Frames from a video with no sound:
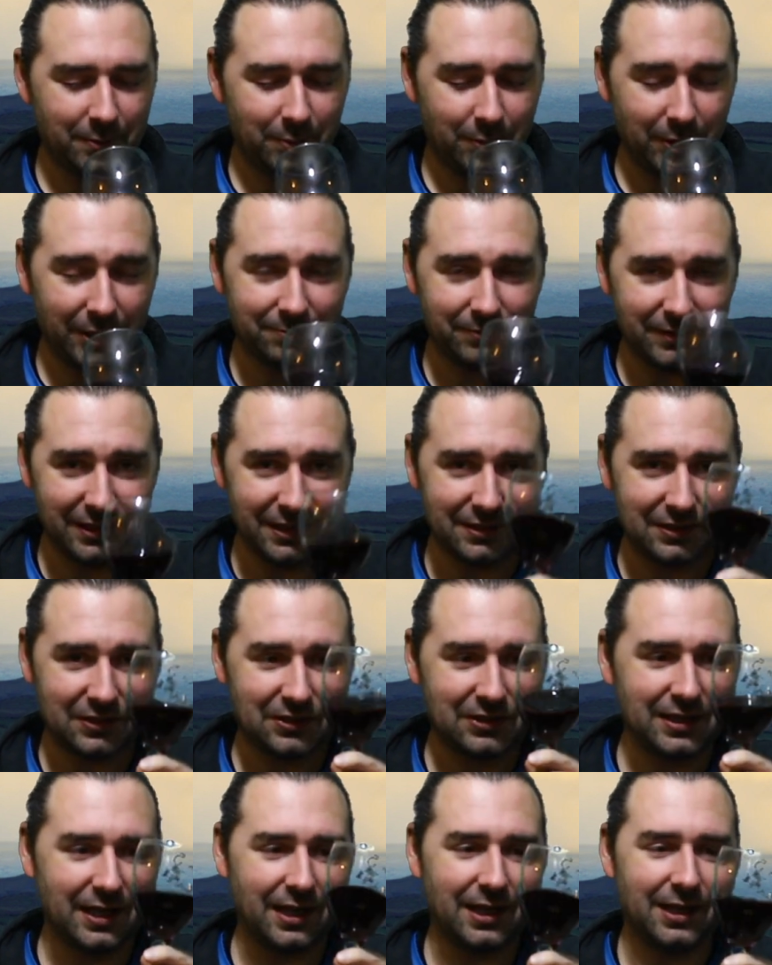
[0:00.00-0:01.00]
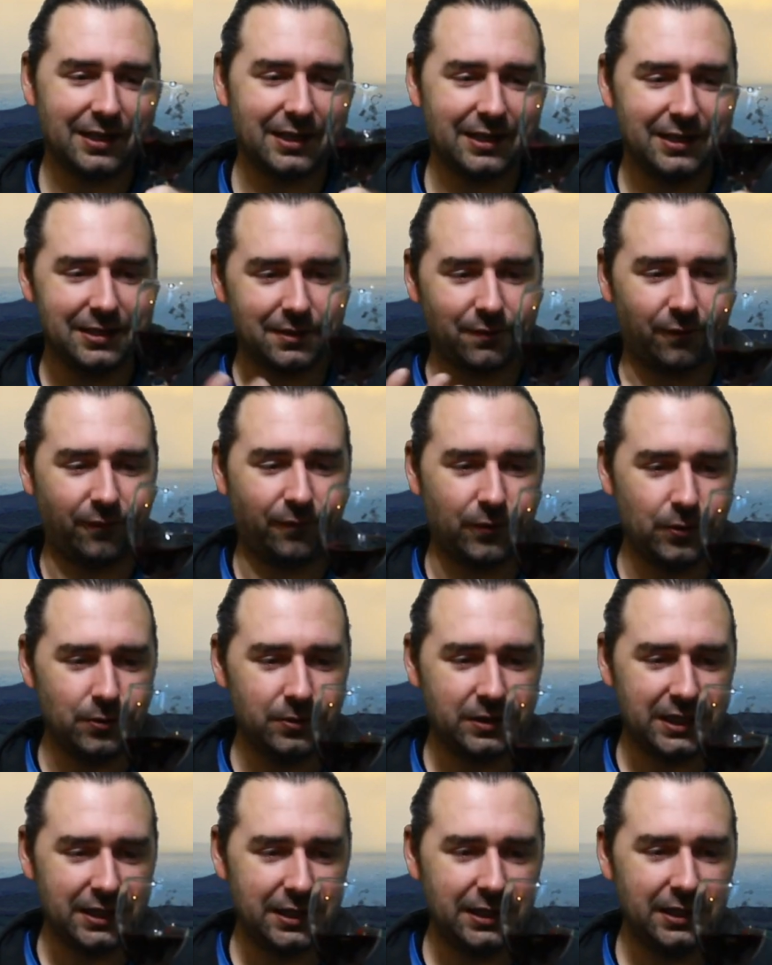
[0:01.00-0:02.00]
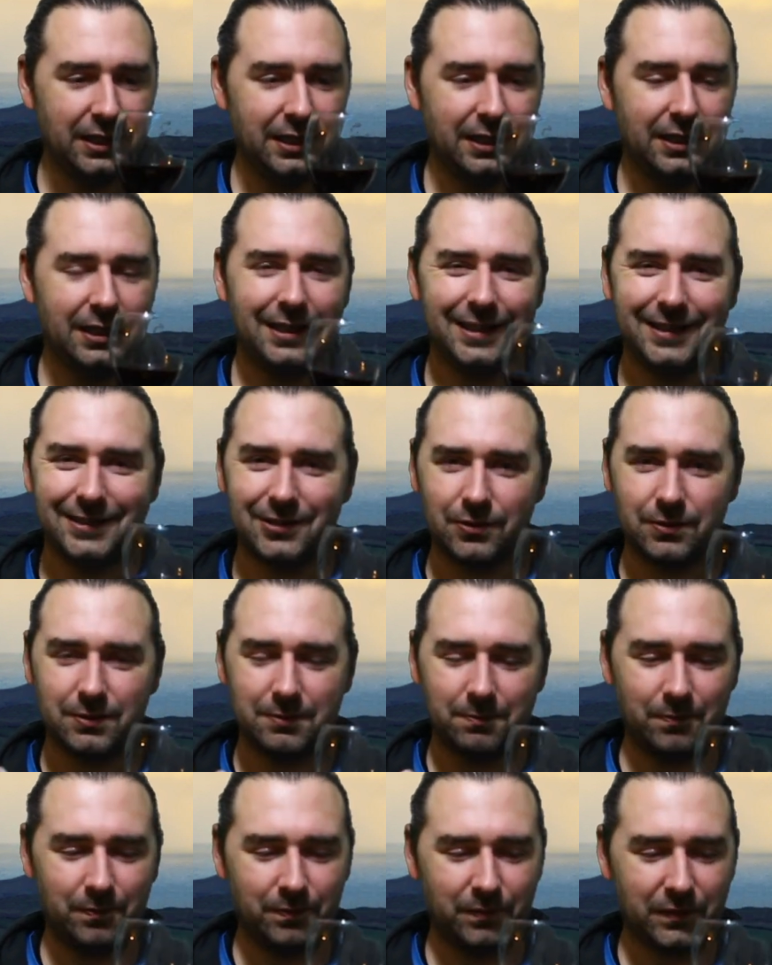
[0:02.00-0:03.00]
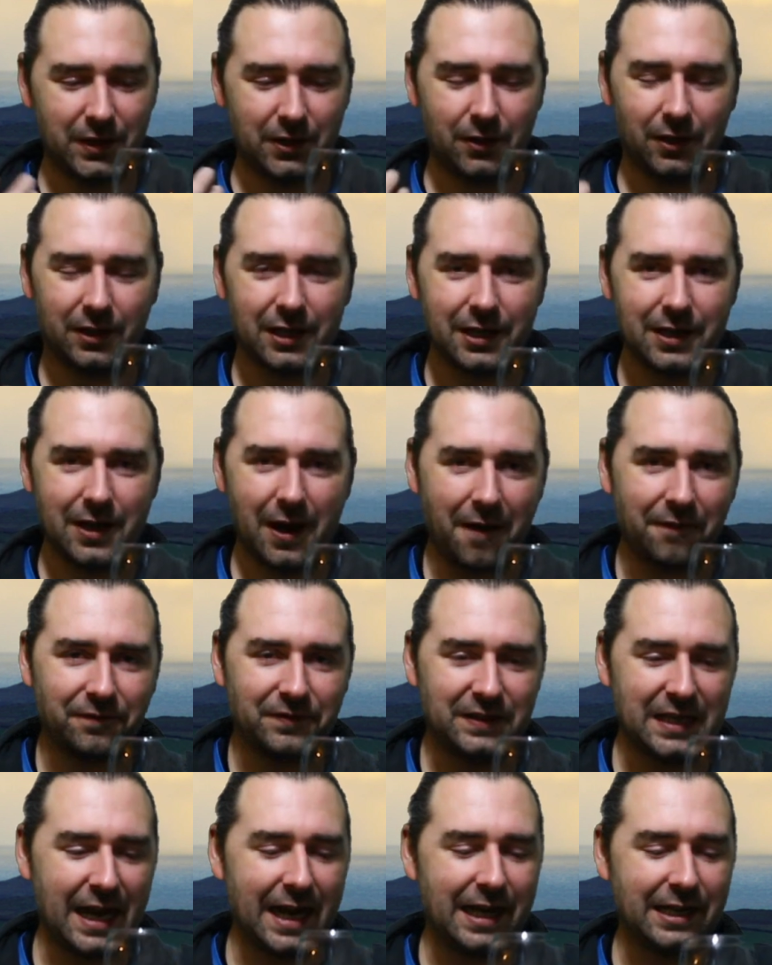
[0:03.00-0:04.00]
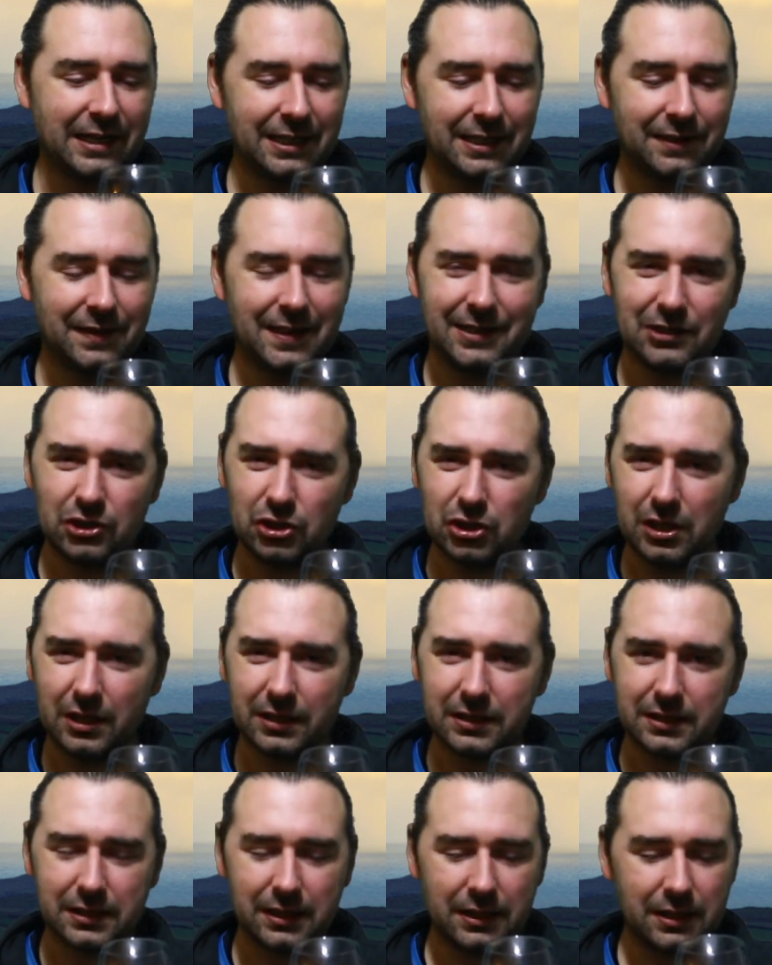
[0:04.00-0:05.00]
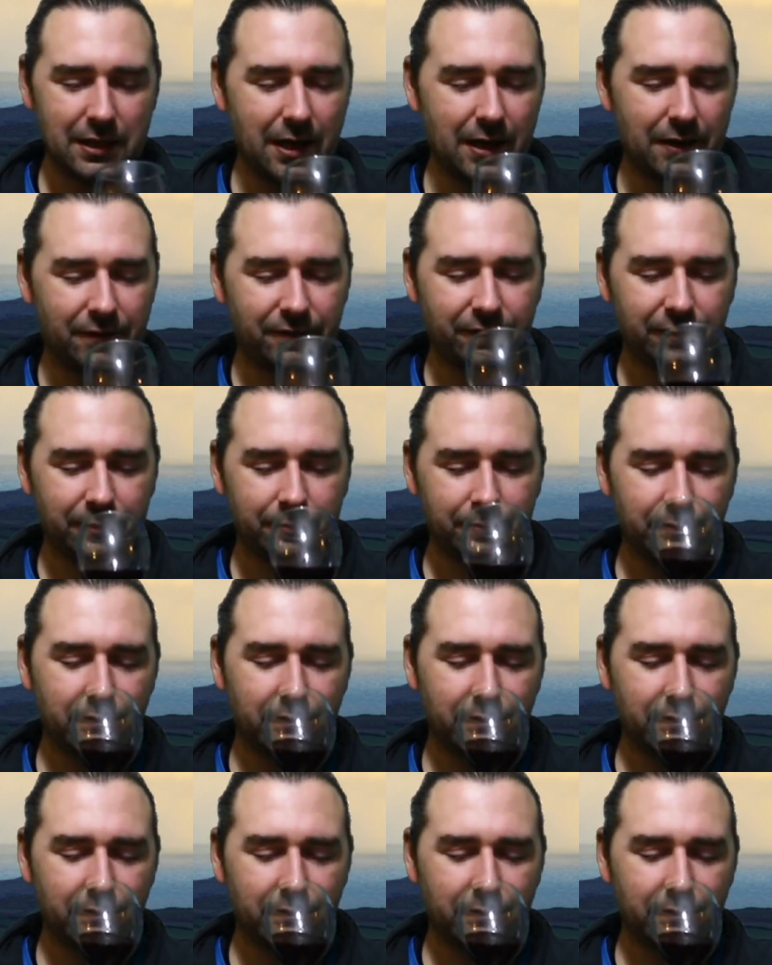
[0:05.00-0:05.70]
But it's dark, it's fruity, it's got enough tanning in there, just enough.